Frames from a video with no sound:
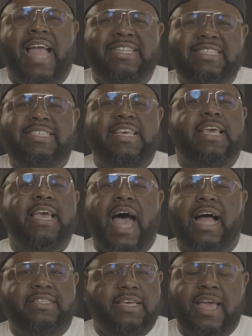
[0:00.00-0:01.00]
and seek
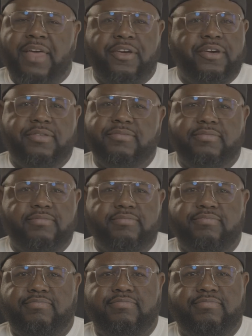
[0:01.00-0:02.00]
God together.
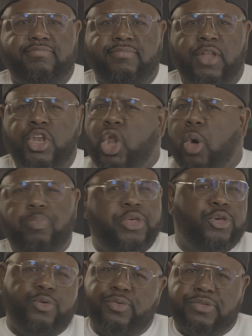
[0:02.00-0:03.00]
No
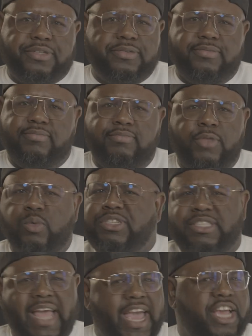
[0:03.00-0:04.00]
pews, no
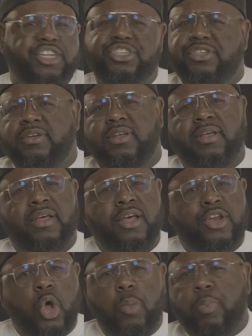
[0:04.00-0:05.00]
stage,
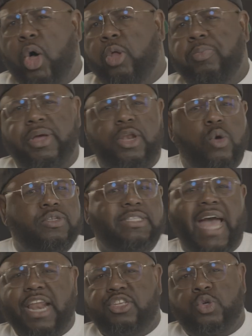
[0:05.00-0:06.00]
no pulpit, no
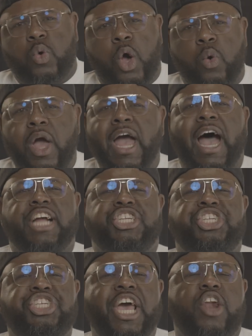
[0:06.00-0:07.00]
status quo, a
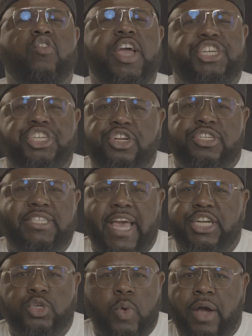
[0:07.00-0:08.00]
generational
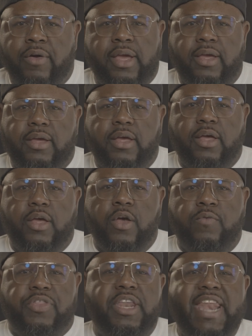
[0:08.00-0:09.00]
sanctuary
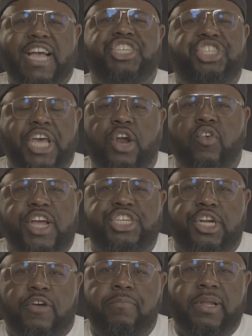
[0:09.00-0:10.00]
for the next
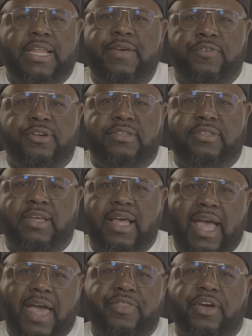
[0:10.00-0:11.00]
generation of believers
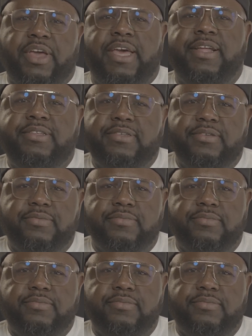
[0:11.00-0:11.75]
and their kids.